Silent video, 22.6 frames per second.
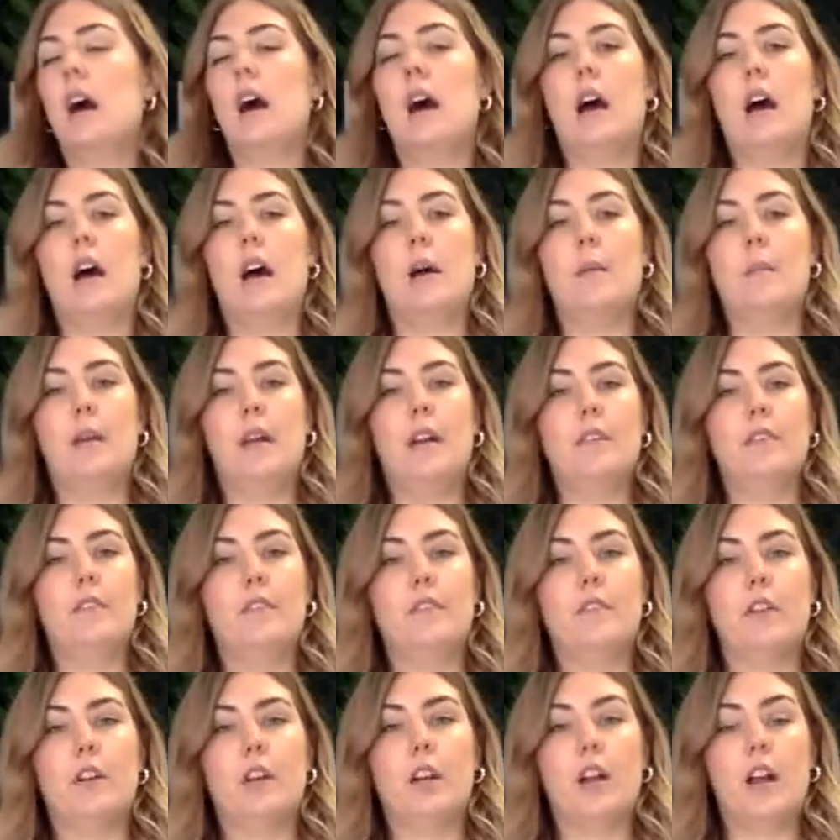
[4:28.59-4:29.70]
And
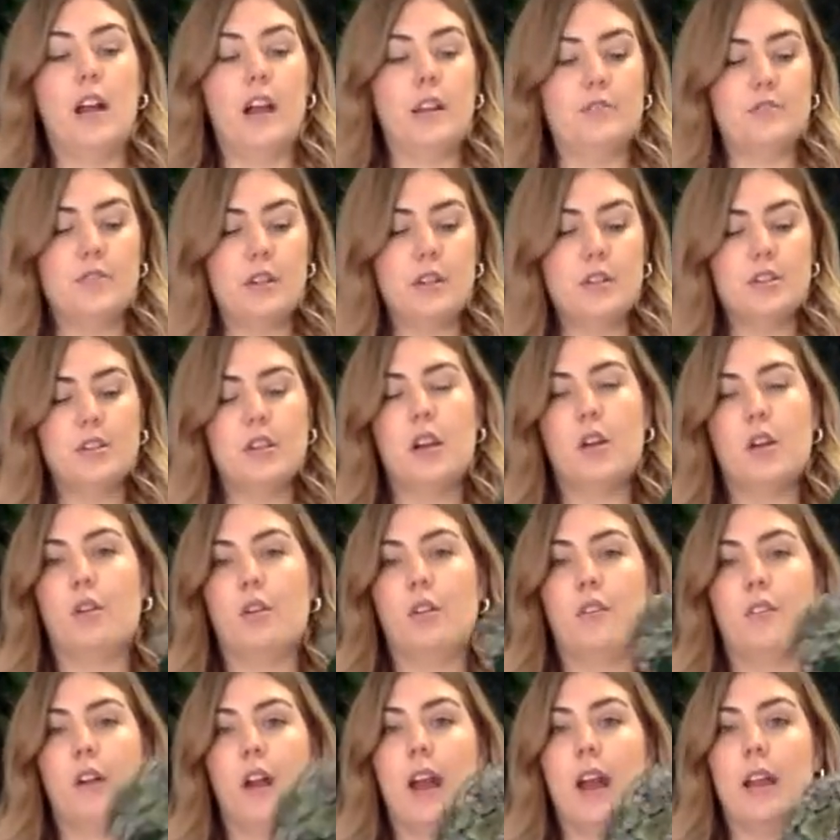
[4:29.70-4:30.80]
for hydrangea or
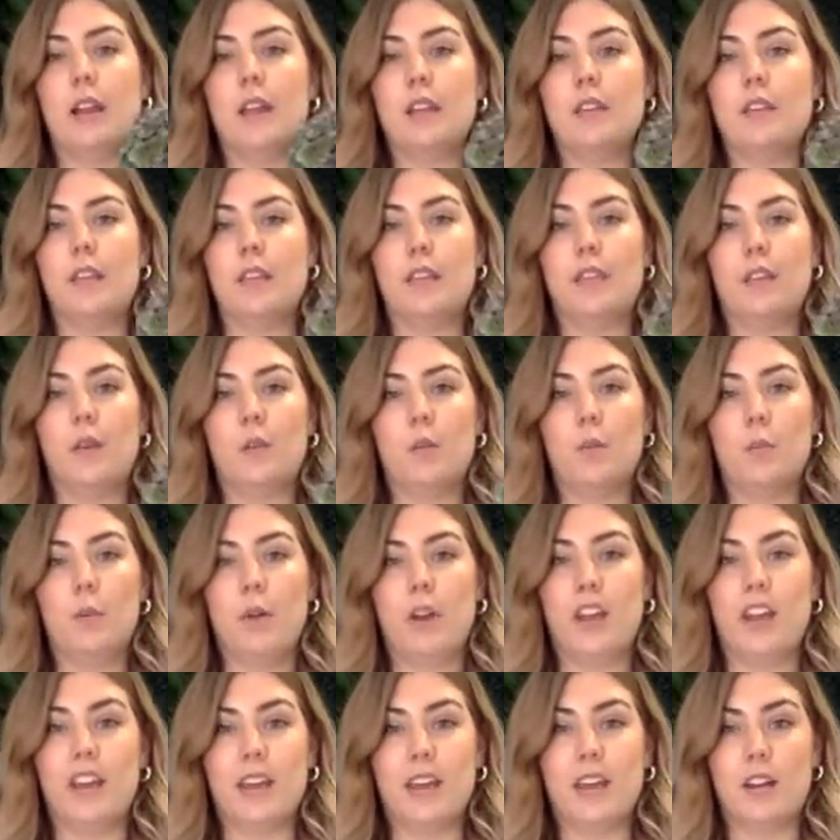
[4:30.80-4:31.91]
for anything that we're
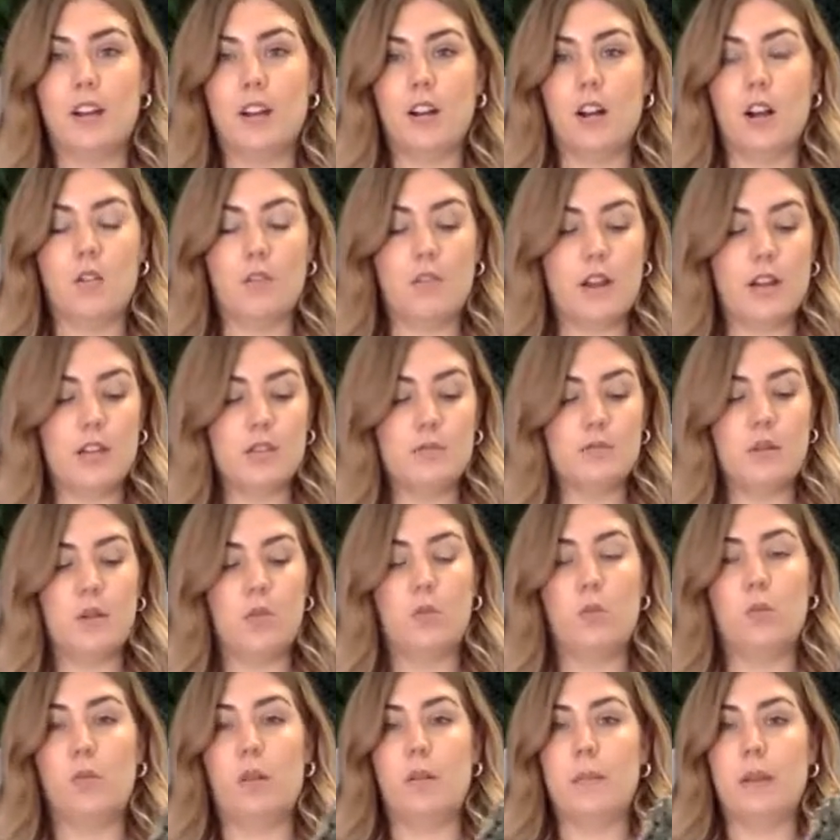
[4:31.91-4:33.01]
putting in our arrangement,
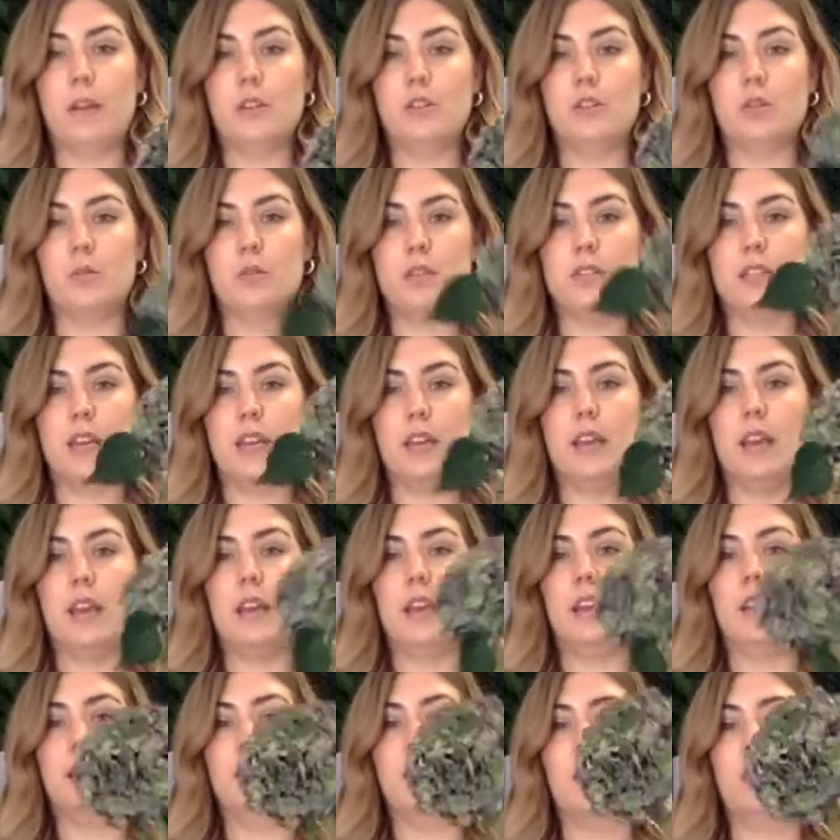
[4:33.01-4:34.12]
we want to make sure we're taking
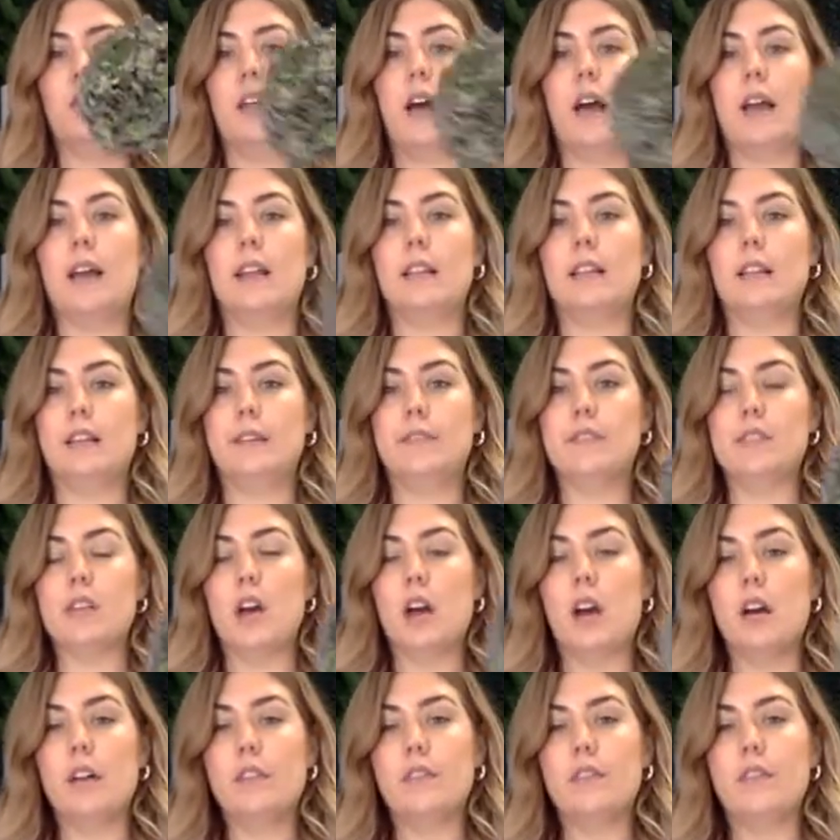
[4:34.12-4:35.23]
any low-lying leaves
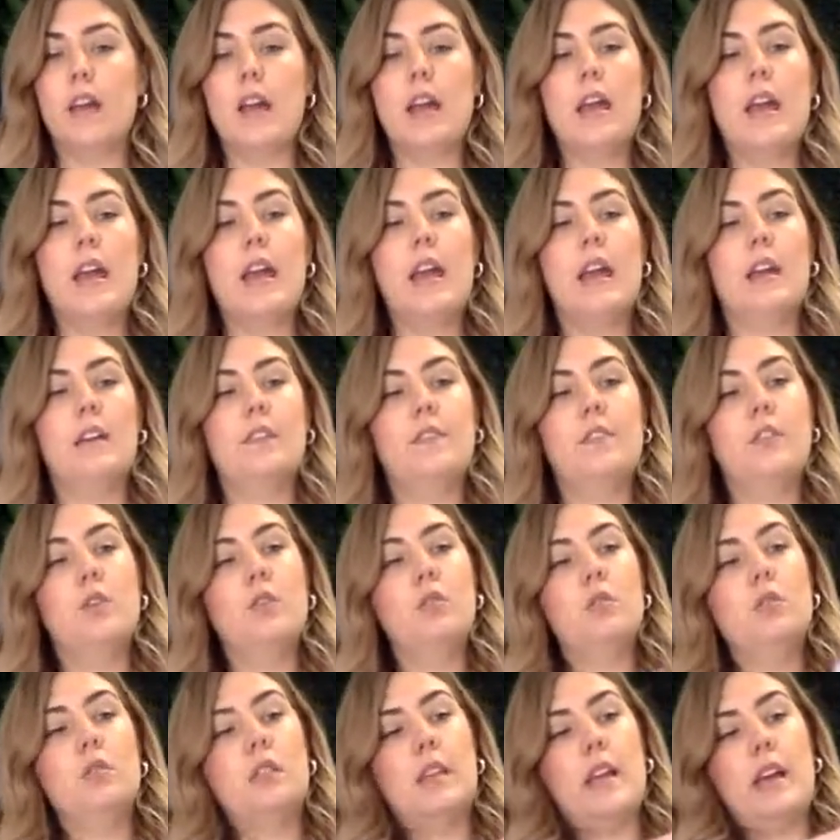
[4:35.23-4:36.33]
off. If
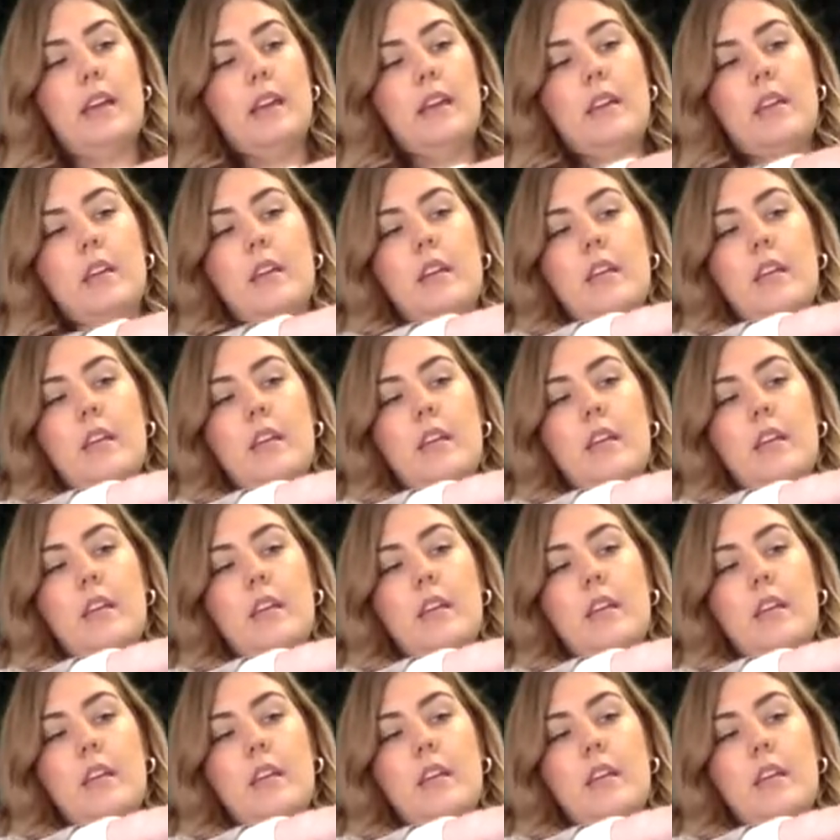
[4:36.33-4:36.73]
you like